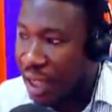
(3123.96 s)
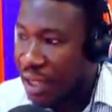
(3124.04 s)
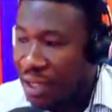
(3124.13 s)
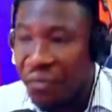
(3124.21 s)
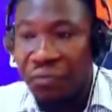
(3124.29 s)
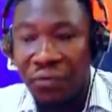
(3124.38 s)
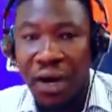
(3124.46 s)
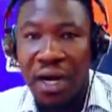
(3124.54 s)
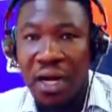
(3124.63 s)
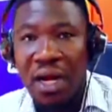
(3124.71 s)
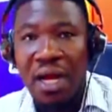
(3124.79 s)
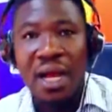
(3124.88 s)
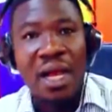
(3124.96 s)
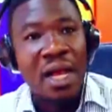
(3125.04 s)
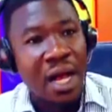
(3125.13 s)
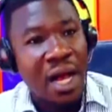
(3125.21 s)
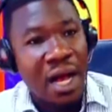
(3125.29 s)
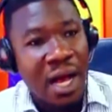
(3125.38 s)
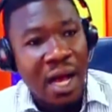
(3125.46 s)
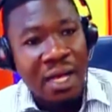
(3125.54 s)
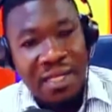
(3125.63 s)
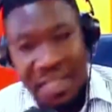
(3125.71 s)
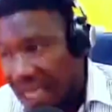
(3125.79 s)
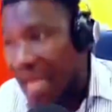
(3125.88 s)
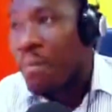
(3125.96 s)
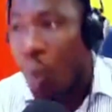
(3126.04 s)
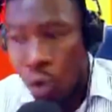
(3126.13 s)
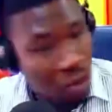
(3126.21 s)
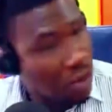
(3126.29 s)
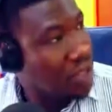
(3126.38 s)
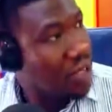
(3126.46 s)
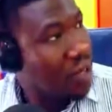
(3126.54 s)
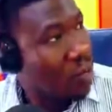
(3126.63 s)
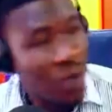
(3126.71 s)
different sermons